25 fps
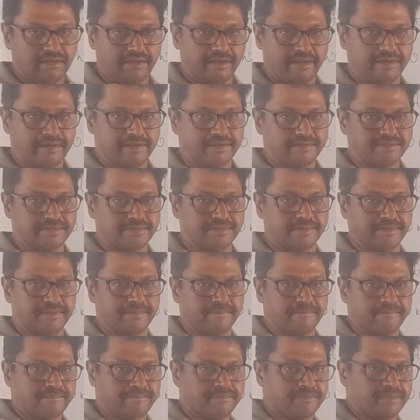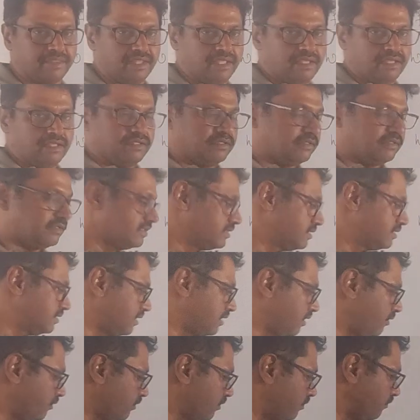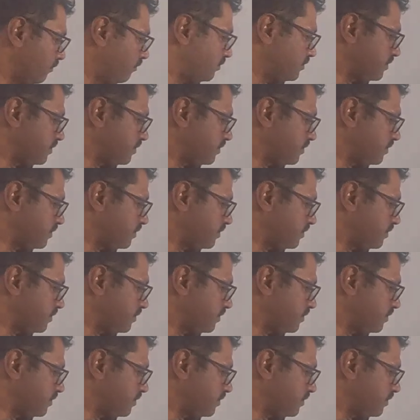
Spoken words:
Understood? This is how to